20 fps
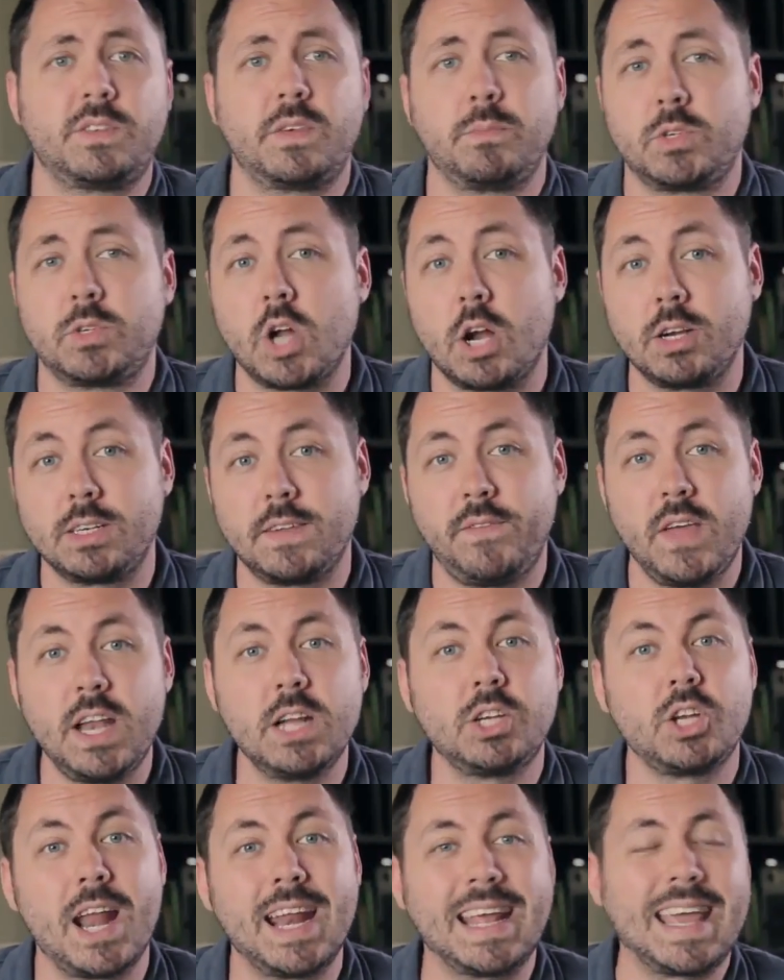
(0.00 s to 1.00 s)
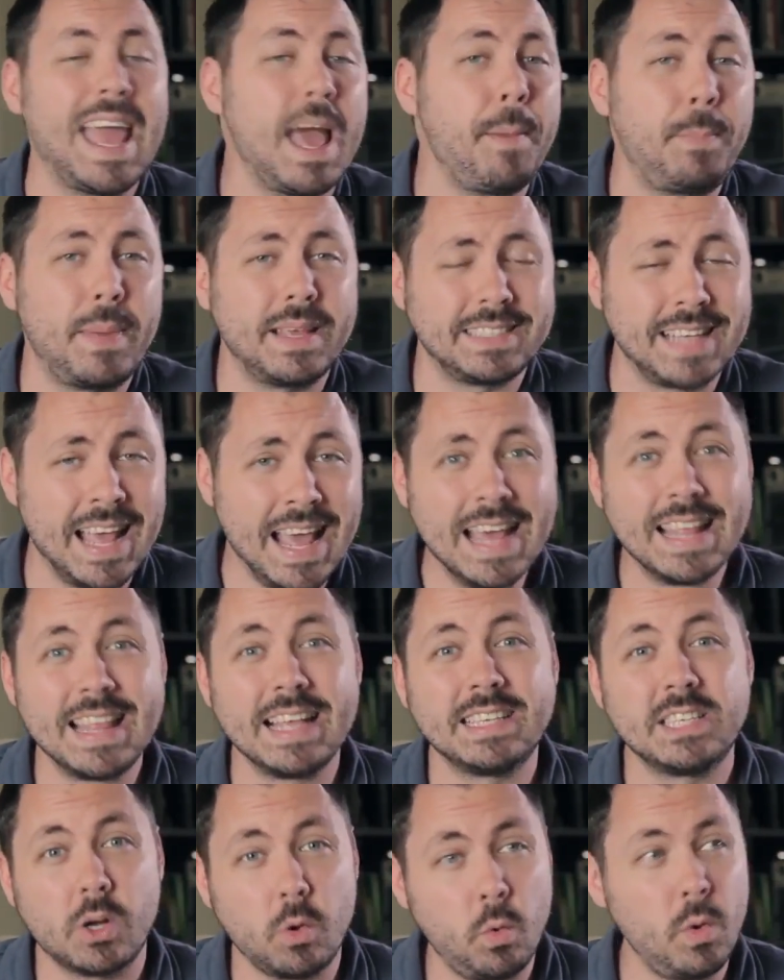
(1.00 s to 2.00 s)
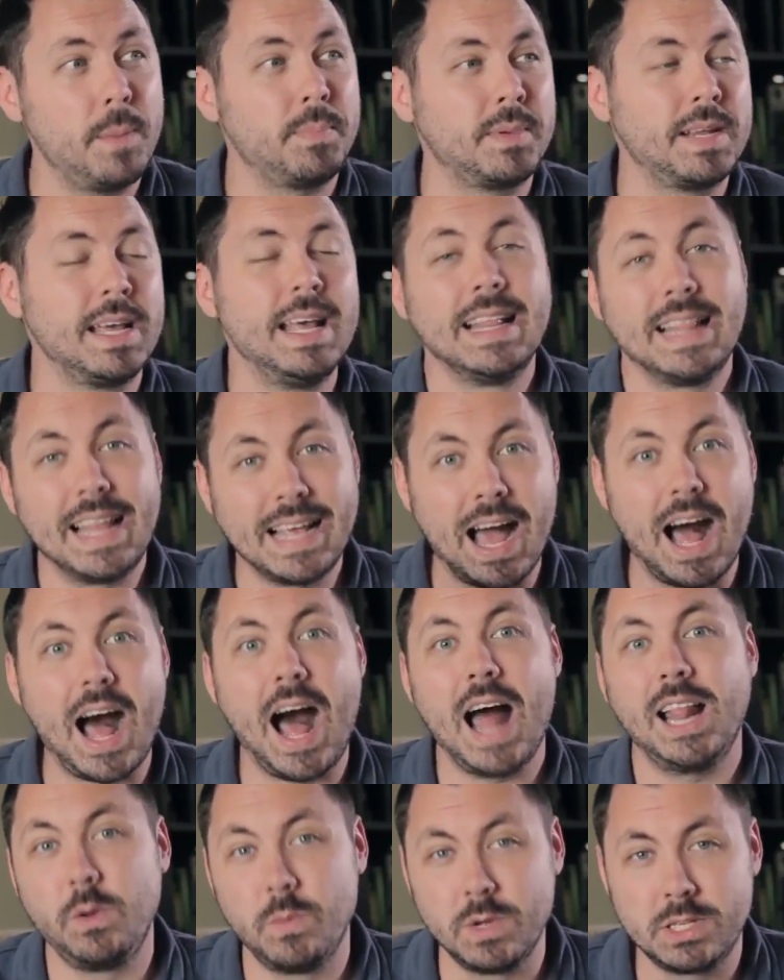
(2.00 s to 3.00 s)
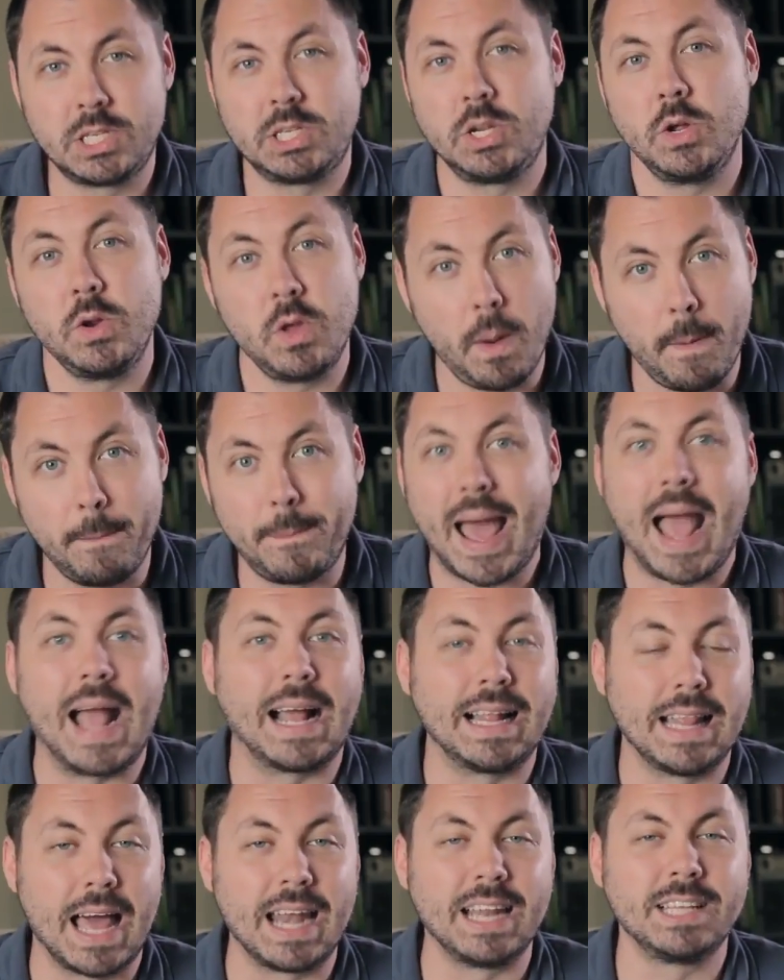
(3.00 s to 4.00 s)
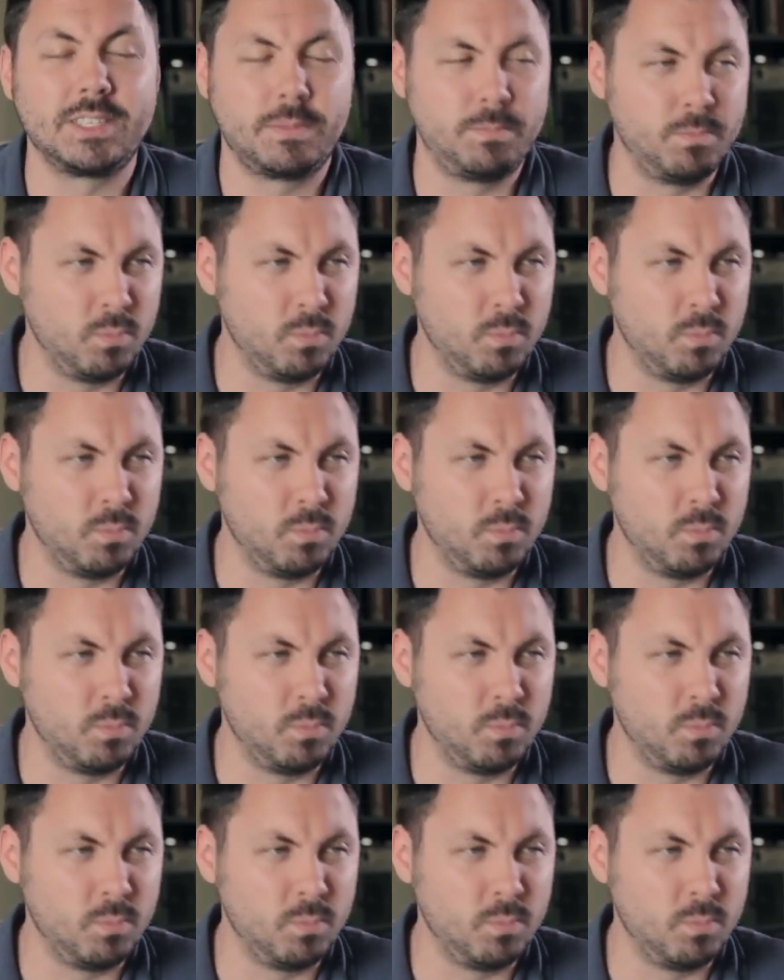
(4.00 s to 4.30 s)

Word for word: from start to finish on a campus that's equipped like a Hollywood studio backlot. It's